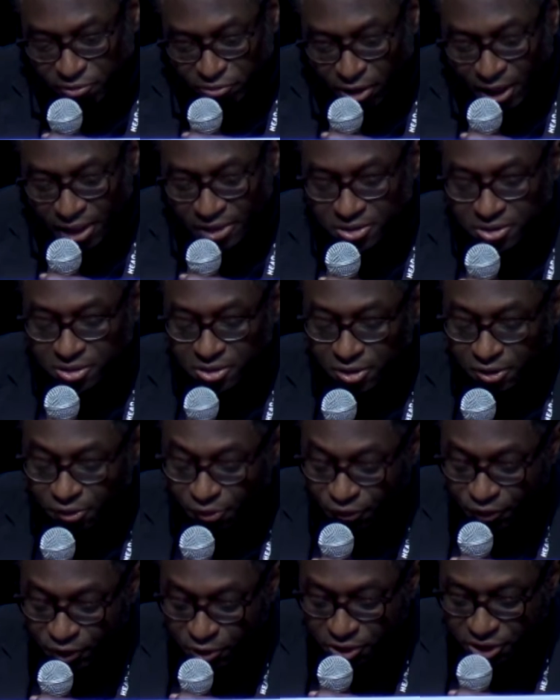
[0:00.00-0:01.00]
the right to the
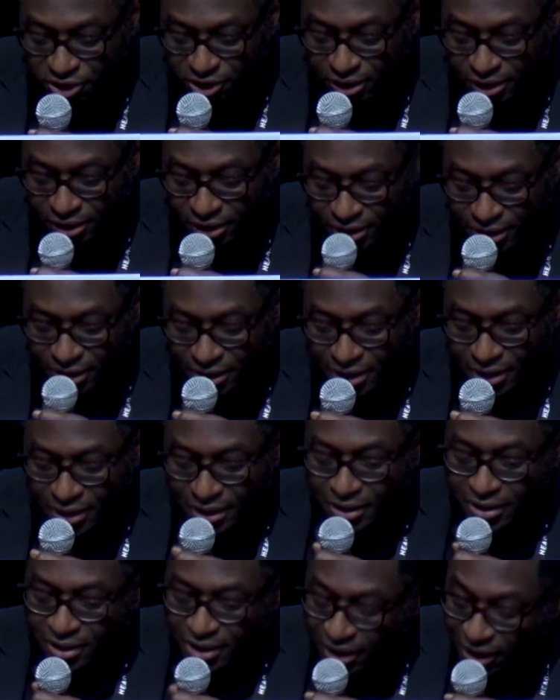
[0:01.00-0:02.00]
future,
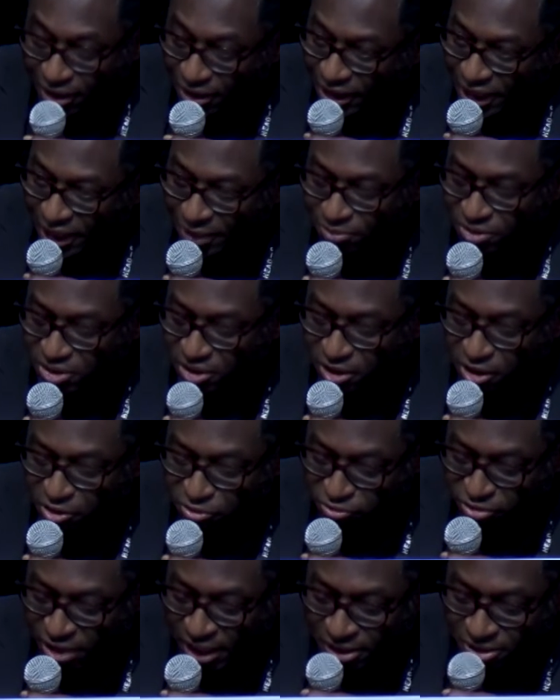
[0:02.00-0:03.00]
the claim to
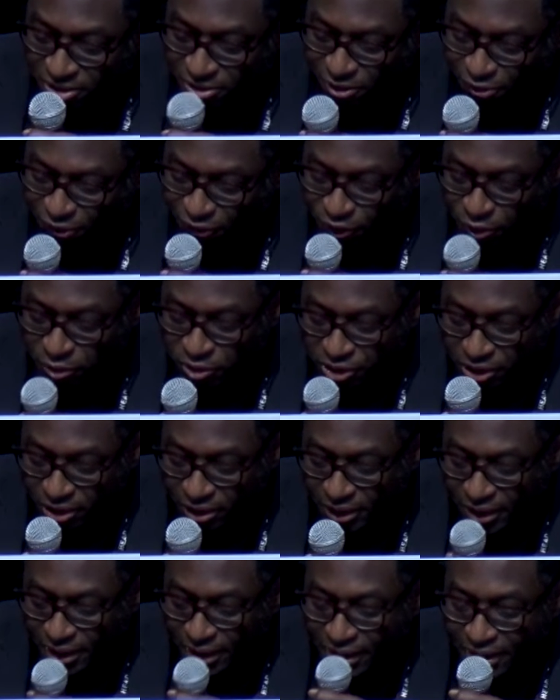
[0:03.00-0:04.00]
narrate the
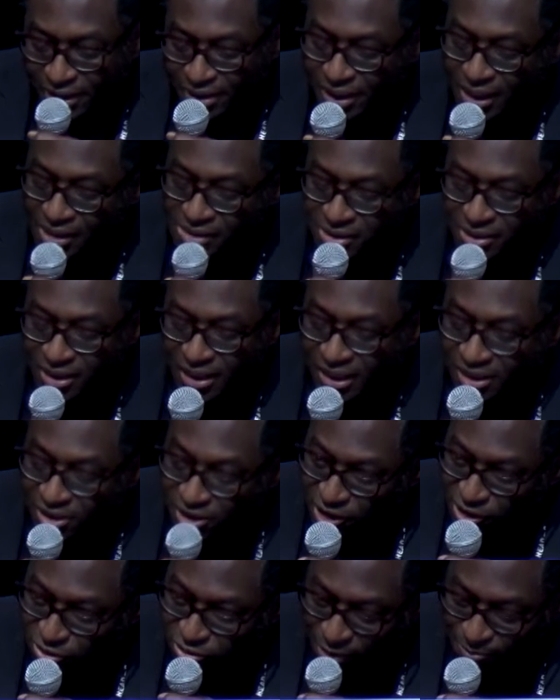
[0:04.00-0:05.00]
future, has an
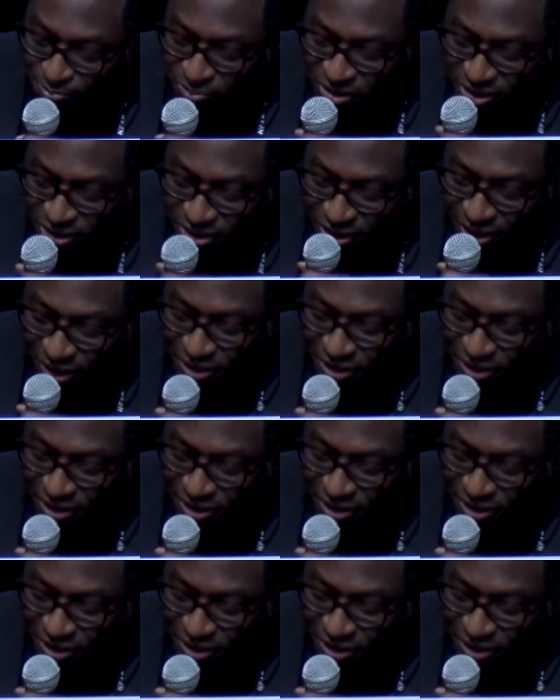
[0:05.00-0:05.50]
interrupted